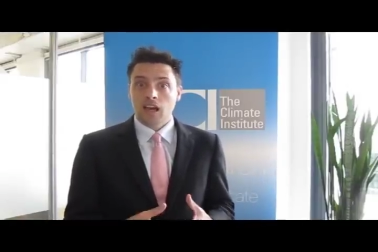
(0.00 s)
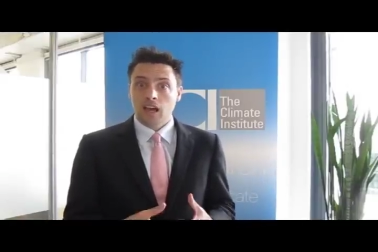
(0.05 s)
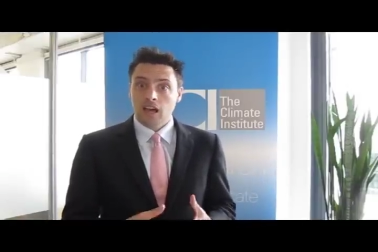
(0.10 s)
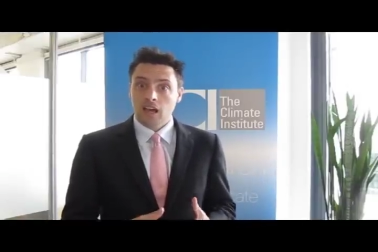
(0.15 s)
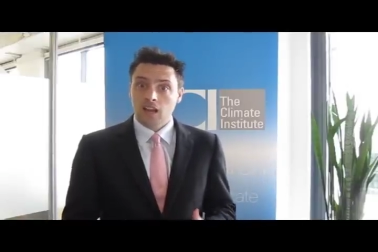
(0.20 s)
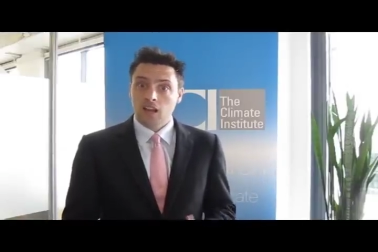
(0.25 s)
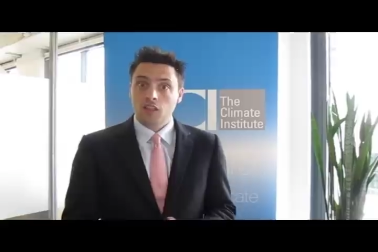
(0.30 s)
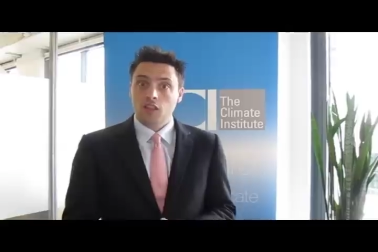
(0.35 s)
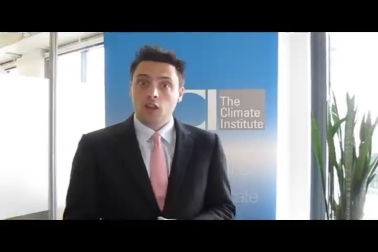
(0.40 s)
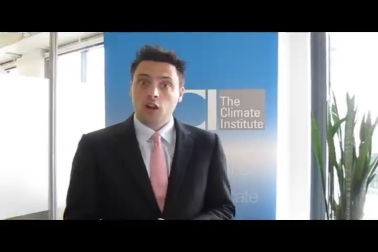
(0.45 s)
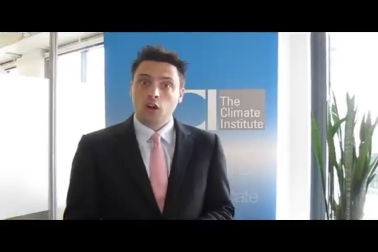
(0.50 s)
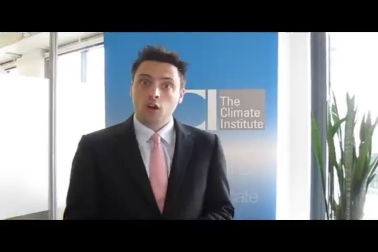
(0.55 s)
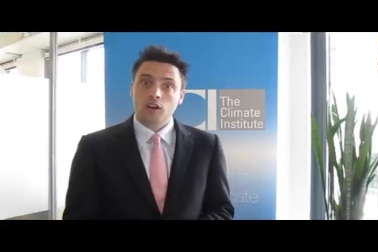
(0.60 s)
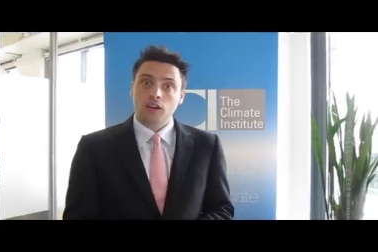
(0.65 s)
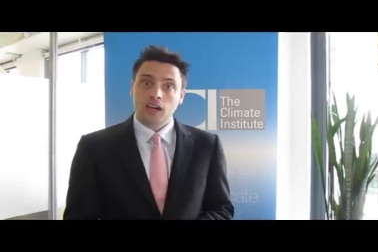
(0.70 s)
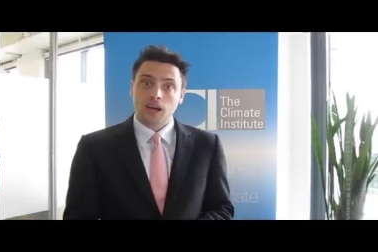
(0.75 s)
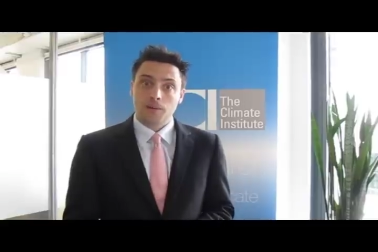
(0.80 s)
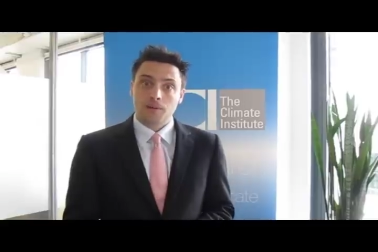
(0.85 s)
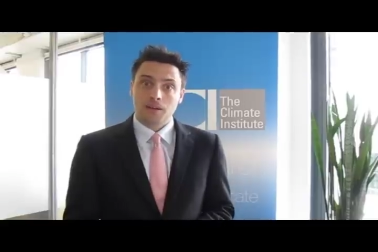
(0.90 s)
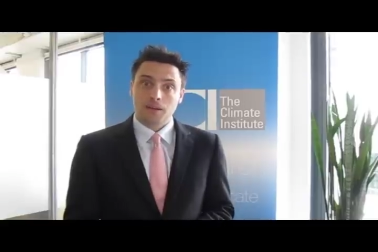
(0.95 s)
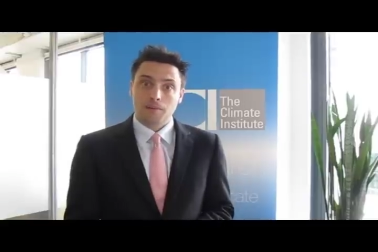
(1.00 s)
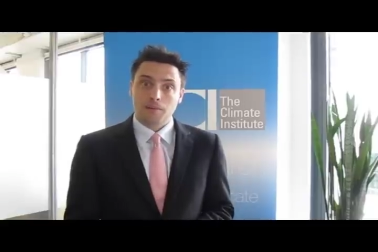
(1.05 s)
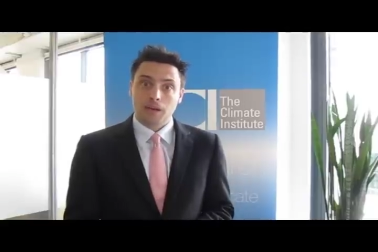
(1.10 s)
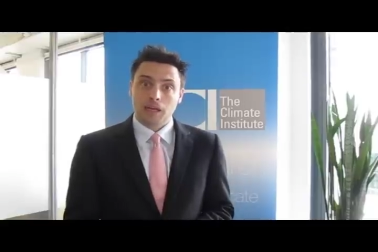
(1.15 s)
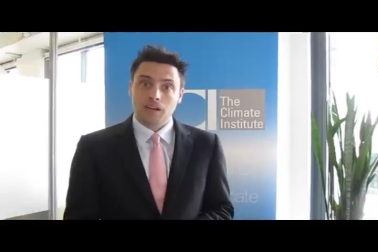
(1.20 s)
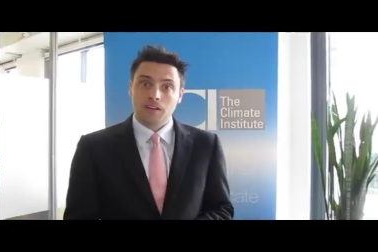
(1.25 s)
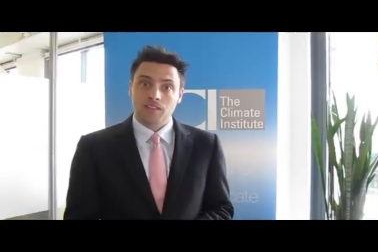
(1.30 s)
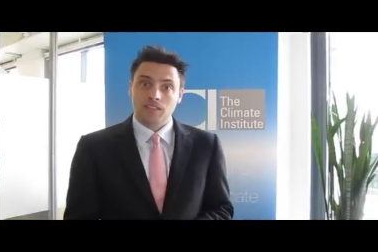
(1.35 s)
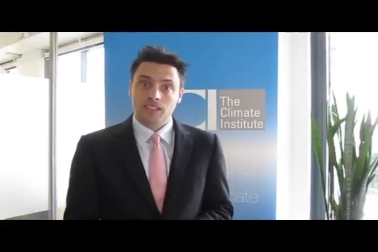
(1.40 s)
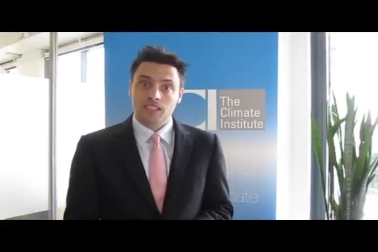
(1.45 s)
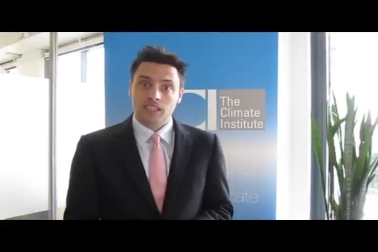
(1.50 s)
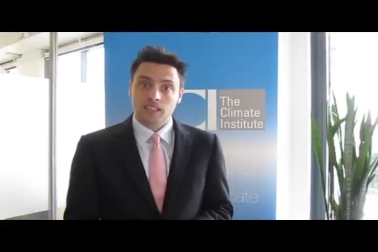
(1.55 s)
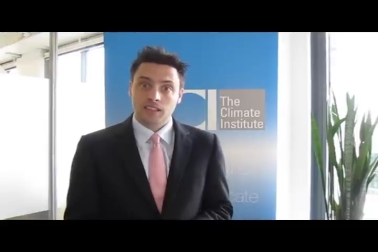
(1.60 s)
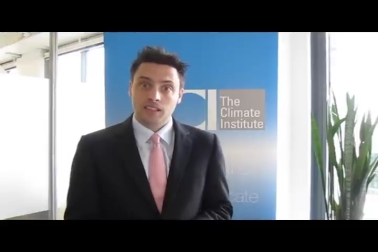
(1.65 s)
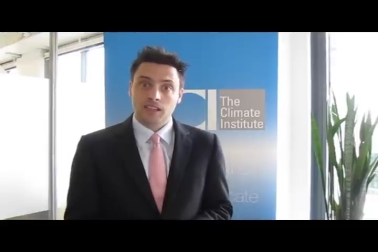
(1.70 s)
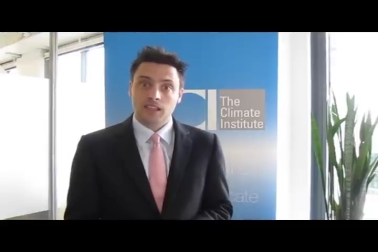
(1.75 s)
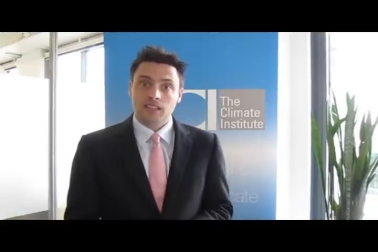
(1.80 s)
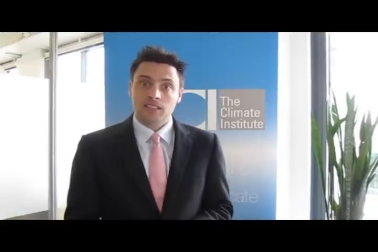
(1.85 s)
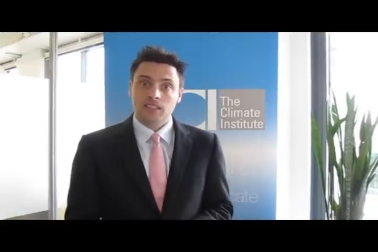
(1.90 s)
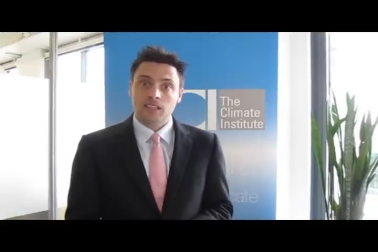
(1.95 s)
And the Low Carbon Competitiveness
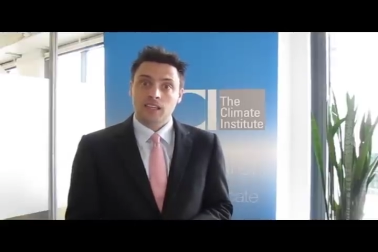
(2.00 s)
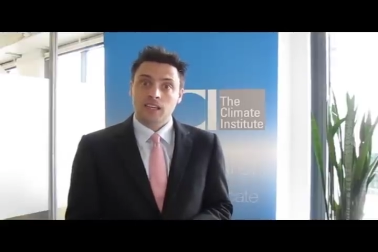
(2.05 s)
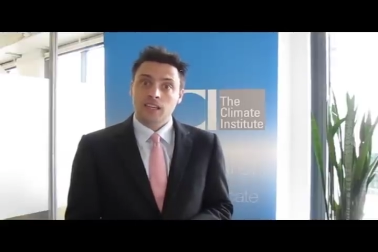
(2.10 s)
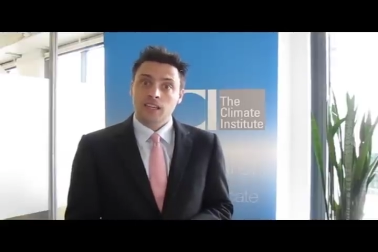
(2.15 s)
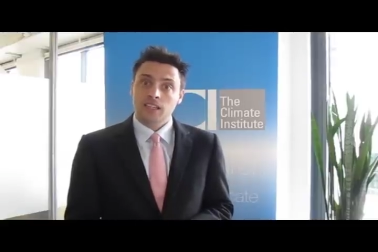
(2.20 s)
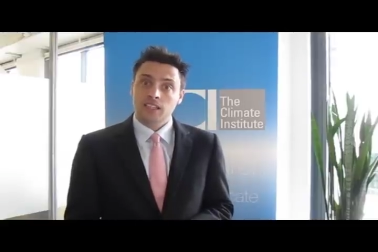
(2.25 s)
Index